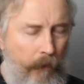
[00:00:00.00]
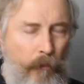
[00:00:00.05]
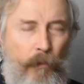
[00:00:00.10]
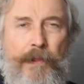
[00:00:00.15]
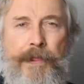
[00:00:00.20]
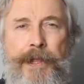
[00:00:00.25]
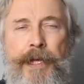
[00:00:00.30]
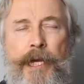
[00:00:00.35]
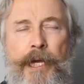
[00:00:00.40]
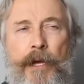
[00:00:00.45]

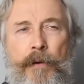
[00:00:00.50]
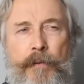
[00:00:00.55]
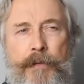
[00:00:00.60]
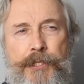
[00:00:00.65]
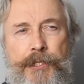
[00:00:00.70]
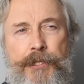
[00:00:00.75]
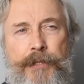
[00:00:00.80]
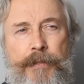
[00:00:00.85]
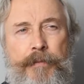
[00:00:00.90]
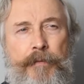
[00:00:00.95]
One thing I
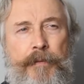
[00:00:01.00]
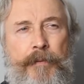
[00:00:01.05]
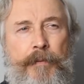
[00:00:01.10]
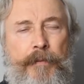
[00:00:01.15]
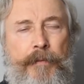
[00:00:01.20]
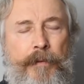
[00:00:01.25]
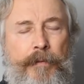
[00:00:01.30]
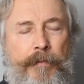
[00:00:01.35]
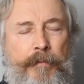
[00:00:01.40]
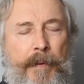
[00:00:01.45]
always
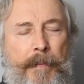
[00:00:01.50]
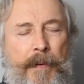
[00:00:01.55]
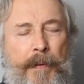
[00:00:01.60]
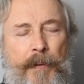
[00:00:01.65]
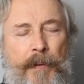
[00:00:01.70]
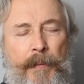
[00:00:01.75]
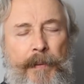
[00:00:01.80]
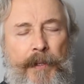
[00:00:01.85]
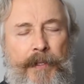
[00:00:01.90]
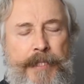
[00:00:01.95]

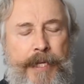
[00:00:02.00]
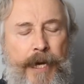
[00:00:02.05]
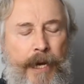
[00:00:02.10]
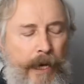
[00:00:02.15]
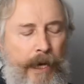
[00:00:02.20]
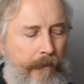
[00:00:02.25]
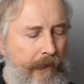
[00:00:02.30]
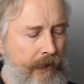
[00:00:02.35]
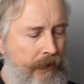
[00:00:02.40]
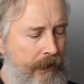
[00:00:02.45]
remember about
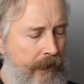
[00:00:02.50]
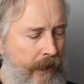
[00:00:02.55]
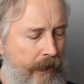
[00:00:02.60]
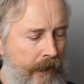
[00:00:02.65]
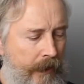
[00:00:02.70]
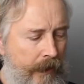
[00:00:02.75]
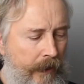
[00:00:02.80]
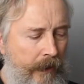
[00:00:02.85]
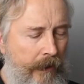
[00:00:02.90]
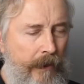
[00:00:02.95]
time is
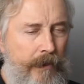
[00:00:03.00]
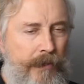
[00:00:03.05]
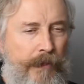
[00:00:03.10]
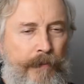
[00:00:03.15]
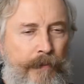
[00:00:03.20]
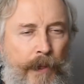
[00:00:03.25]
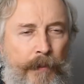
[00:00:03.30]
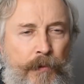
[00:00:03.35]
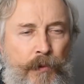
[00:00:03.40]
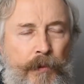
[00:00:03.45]

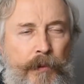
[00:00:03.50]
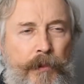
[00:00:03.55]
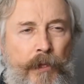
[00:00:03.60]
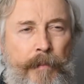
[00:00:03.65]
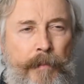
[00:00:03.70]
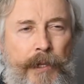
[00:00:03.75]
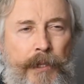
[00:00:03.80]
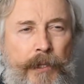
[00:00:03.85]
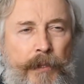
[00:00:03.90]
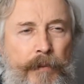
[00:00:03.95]
sometimes,
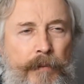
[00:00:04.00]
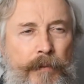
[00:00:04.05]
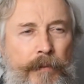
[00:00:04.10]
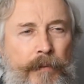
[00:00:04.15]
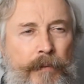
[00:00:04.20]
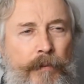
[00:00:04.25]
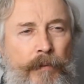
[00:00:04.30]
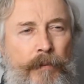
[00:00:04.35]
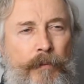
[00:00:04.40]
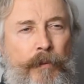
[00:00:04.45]
no matter
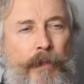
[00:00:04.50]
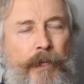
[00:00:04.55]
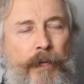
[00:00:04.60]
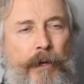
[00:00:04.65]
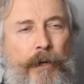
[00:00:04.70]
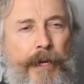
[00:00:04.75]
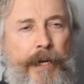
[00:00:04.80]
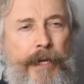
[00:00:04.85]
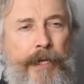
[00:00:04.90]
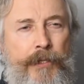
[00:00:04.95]
what
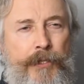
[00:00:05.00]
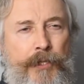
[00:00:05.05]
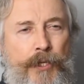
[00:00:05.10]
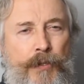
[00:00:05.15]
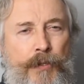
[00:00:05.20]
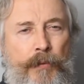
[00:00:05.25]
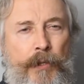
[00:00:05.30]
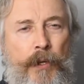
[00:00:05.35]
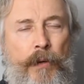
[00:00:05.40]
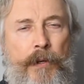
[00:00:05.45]
our age
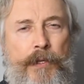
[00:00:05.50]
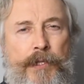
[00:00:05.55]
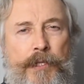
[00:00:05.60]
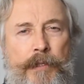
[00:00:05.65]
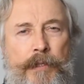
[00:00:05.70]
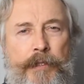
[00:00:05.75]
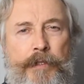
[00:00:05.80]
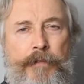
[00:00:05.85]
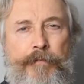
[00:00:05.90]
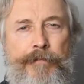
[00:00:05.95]
is, we
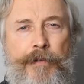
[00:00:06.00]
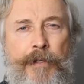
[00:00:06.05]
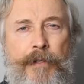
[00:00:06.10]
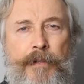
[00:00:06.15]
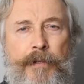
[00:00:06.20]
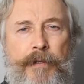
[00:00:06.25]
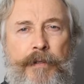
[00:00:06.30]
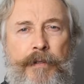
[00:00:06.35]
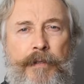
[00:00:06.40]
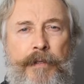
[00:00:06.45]
always live
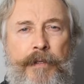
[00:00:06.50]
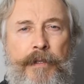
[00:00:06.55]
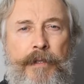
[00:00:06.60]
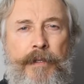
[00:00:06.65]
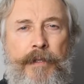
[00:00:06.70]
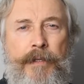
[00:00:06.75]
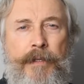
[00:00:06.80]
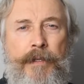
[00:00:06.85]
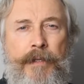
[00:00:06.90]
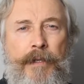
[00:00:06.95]

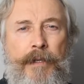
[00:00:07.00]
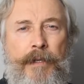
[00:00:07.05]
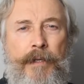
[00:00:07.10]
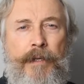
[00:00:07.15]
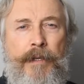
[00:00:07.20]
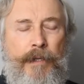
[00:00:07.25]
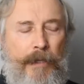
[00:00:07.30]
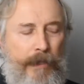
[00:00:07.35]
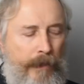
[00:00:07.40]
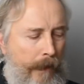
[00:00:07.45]

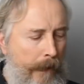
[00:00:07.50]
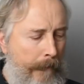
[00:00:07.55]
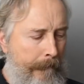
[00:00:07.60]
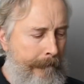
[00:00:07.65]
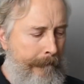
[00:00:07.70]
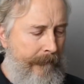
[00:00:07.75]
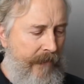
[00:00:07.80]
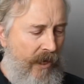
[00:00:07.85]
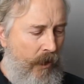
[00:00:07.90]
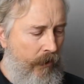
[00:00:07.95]

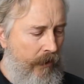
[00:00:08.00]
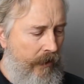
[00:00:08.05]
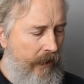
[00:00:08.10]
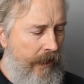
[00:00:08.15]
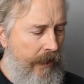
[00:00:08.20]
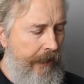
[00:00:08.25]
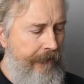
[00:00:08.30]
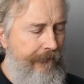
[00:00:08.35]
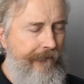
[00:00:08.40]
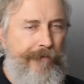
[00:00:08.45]
our
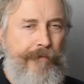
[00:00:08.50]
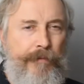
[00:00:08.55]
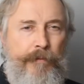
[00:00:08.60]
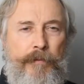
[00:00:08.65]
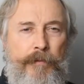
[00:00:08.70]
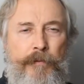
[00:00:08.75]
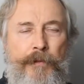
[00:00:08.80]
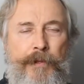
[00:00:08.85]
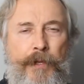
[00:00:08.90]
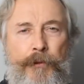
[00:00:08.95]

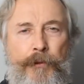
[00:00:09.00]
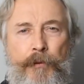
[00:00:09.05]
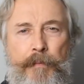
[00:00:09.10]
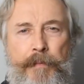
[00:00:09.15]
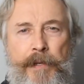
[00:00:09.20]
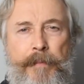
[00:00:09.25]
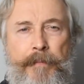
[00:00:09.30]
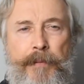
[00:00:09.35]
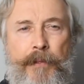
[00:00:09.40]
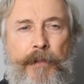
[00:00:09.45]
life with other
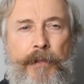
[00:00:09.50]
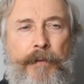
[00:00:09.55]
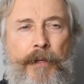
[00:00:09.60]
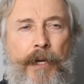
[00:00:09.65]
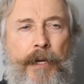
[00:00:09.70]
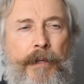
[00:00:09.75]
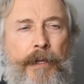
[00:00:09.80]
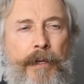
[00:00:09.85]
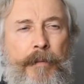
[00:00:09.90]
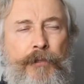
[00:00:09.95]
people.
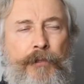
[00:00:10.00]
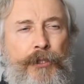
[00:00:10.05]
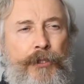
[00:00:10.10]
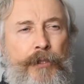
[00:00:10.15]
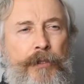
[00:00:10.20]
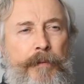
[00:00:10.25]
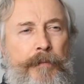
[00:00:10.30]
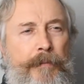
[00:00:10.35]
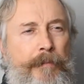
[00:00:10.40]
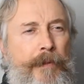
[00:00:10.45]
And I'm
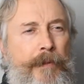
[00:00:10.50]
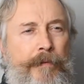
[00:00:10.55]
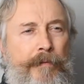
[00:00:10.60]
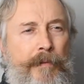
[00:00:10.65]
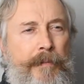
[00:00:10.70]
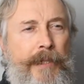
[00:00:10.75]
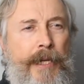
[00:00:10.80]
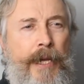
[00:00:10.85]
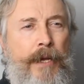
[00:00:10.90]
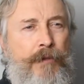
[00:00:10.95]
sure
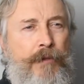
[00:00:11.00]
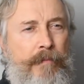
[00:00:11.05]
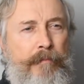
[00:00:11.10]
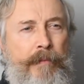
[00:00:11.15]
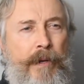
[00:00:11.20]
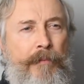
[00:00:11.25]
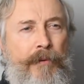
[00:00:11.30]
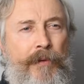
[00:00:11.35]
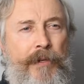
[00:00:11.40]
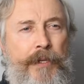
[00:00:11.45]
everybody has
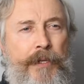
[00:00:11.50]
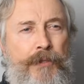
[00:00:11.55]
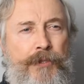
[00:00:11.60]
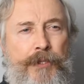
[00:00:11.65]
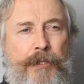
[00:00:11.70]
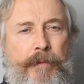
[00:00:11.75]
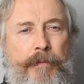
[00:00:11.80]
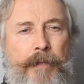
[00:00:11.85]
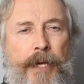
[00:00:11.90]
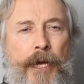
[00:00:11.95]

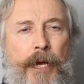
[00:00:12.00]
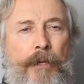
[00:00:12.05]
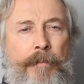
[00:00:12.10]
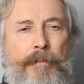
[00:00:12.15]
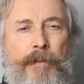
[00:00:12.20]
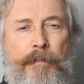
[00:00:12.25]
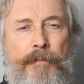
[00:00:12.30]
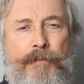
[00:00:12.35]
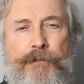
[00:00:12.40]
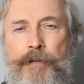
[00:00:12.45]
memories and
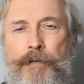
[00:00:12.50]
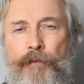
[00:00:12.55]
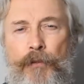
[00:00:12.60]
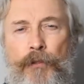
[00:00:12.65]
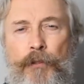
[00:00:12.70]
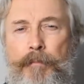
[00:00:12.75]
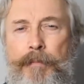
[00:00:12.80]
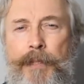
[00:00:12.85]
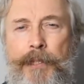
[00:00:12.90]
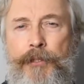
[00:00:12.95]
albums of
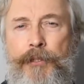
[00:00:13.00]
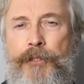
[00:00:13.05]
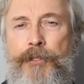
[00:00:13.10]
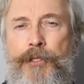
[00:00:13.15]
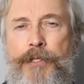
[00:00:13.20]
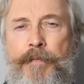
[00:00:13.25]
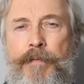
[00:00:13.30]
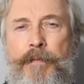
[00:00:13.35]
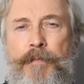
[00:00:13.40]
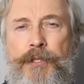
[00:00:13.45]
old
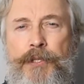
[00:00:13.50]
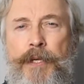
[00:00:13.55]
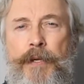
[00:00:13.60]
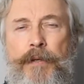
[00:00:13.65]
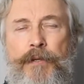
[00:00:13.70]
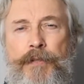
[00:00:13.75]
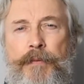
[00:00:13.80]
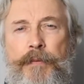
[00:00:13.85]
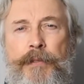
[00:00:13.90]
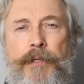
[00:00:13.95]
pictures of
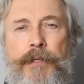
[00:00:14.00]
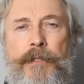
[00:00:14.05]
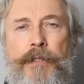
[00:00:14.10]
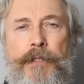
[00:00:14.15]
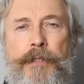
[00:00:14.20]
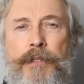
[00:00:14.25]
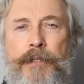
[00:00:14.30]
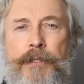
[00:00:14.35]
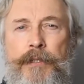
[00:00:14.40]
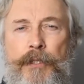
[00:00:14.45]
themselves when they're
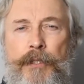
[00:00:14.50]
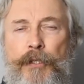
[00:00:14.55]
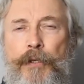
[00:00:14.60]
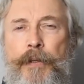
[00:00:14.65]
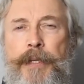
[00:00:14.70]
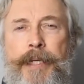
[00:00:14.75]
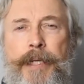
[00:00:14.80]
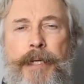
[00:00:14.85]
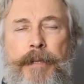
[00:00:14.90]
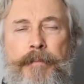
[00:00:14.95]
little,
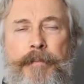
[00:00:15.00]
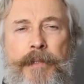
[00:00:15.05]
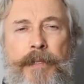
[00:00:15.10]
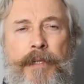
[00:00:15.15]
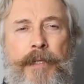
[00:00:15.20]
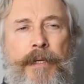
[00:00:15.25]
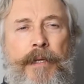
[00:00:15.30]
growing up.